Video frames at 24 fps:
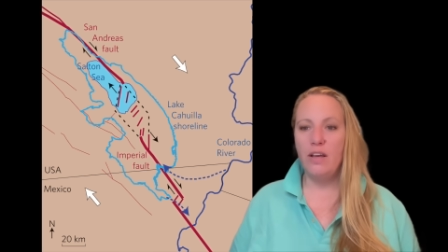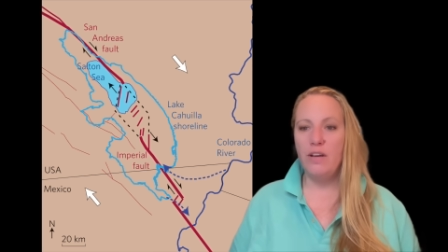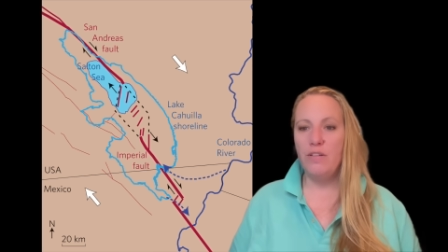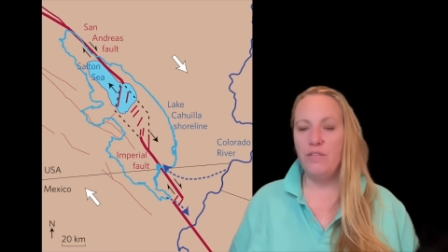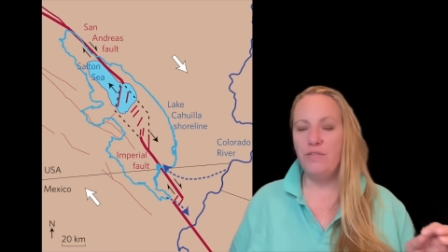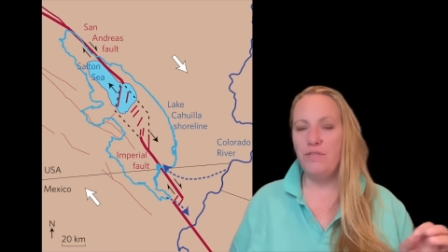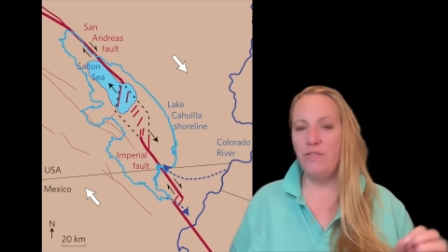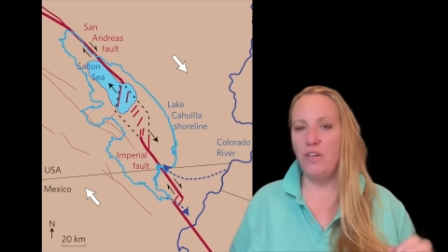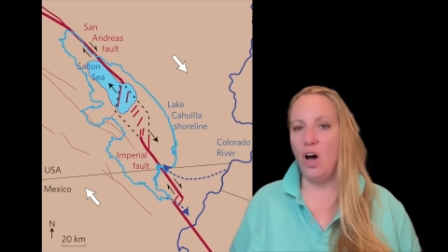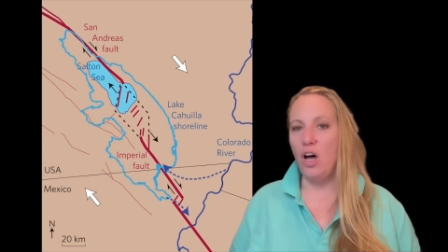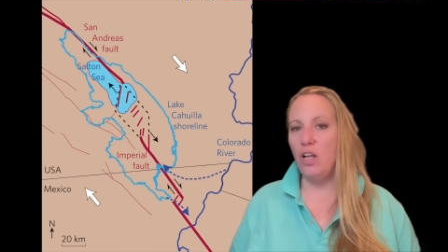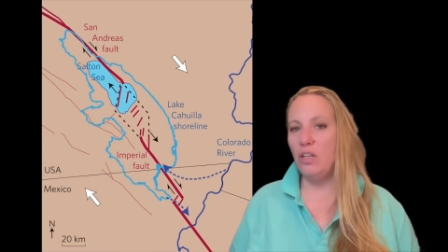
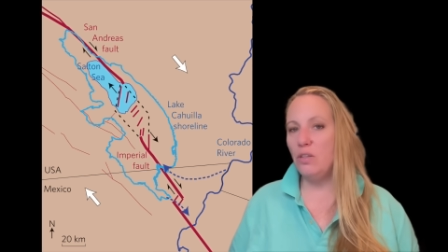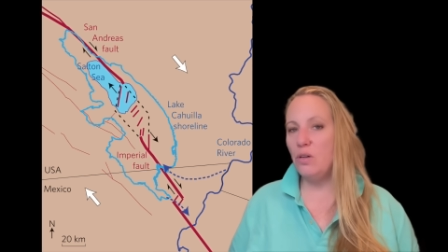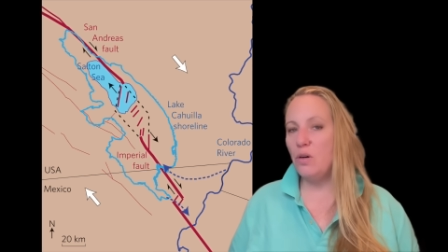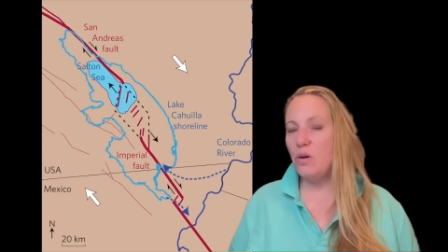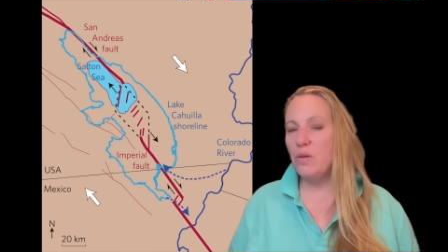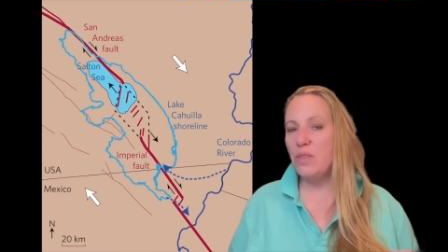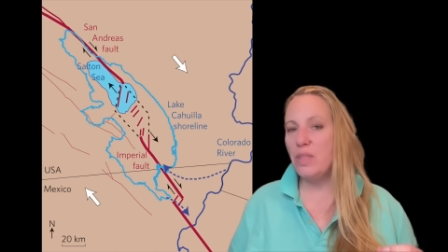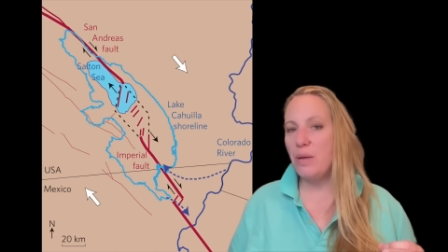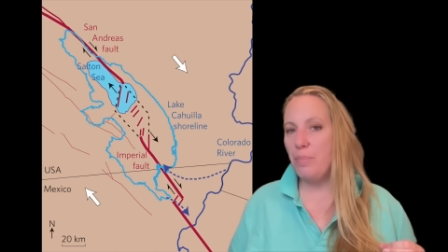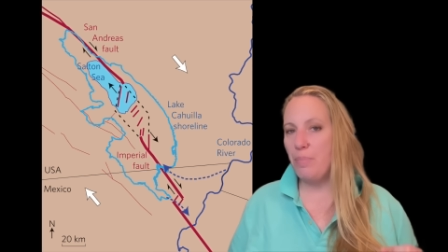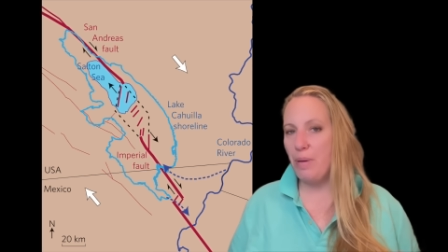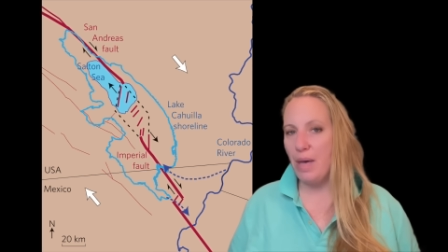
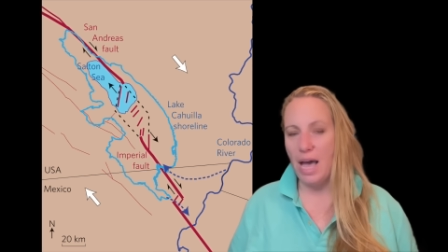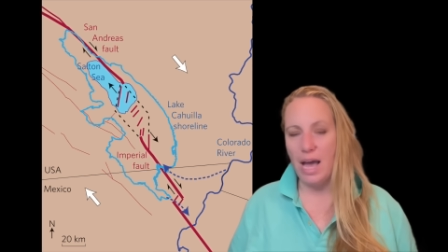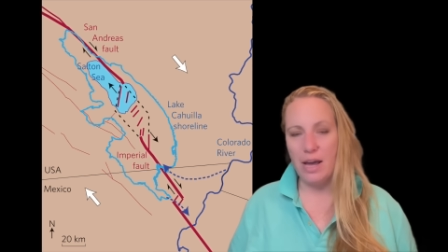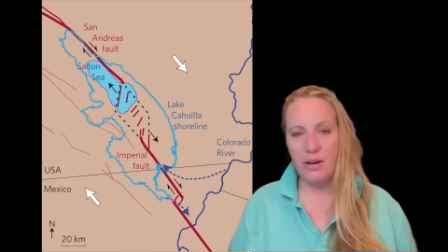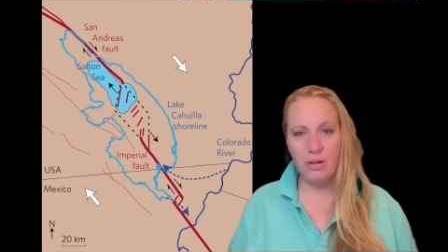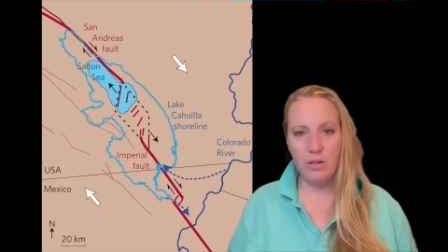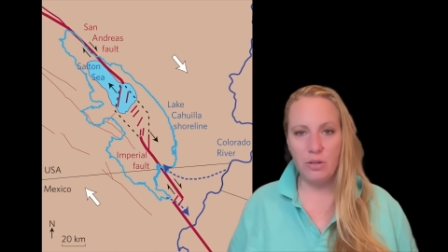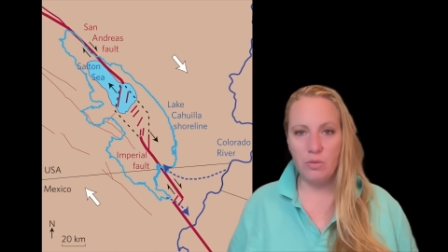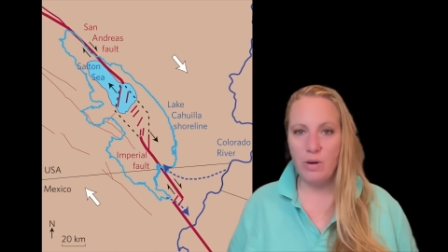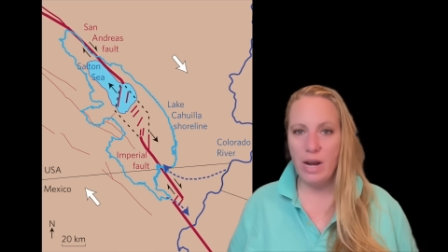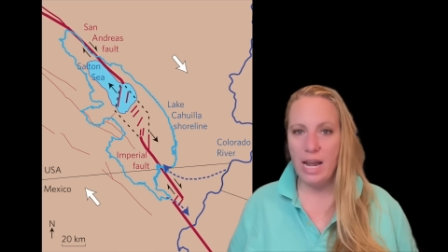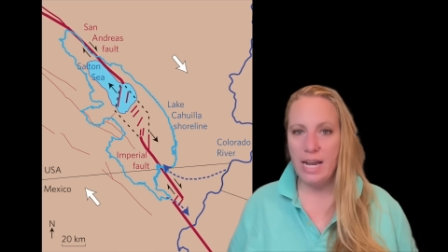follow the
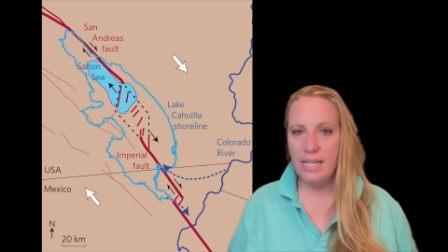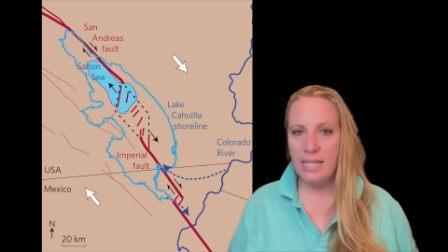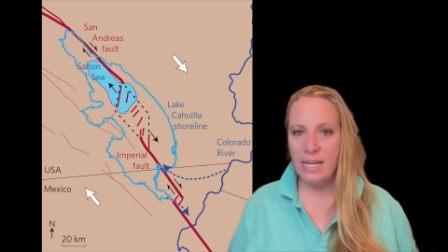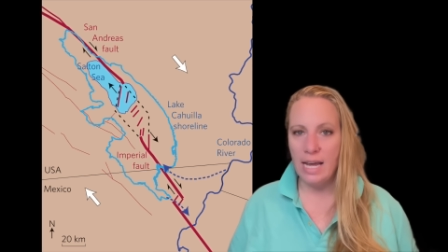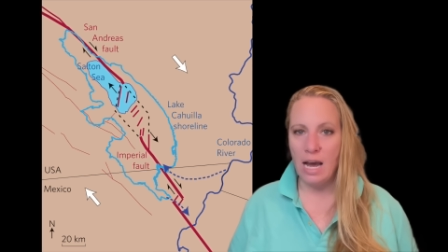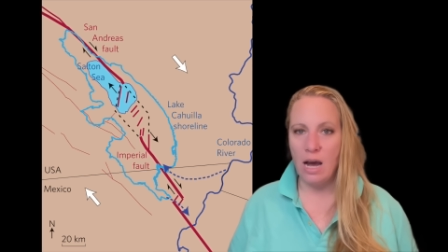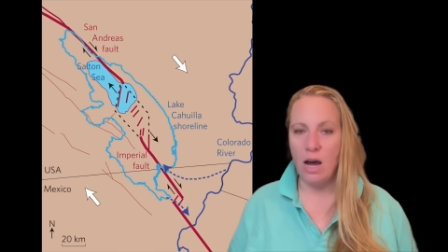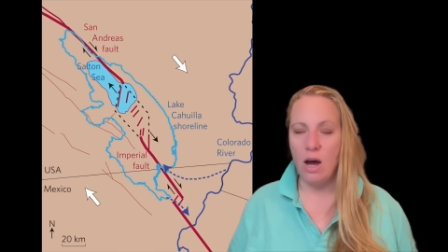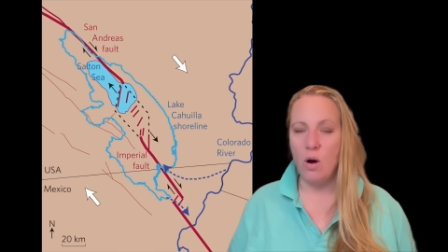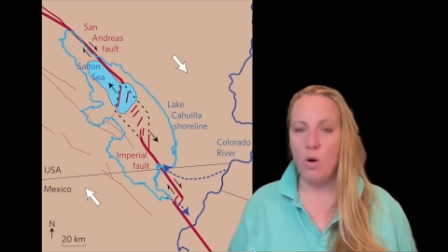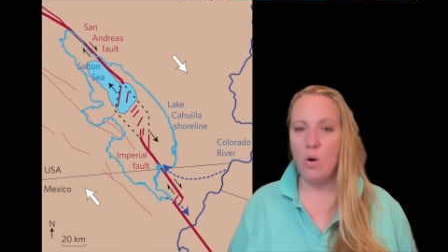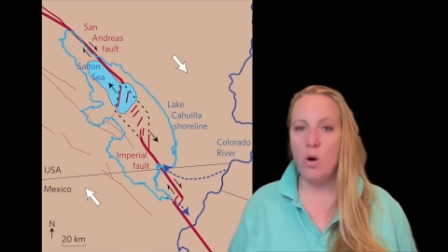pattern right
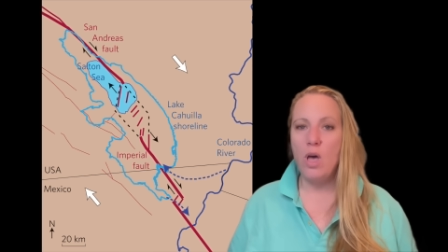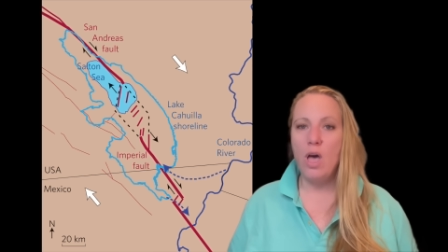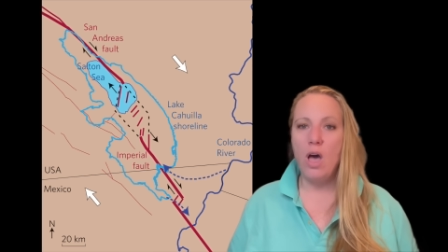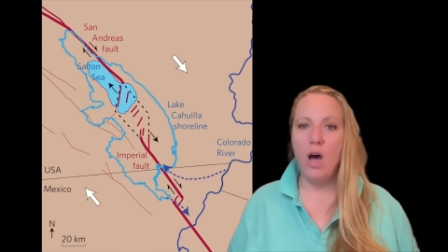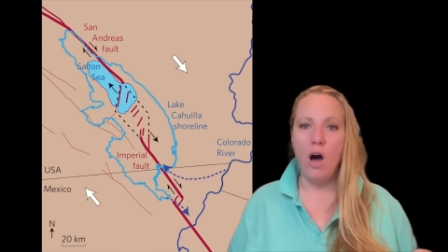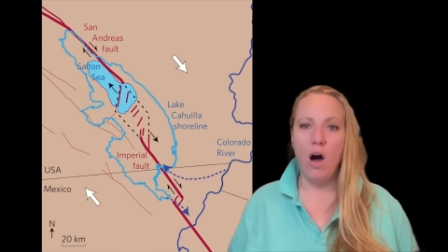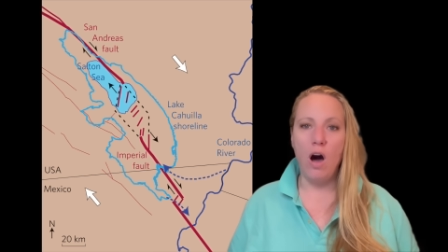now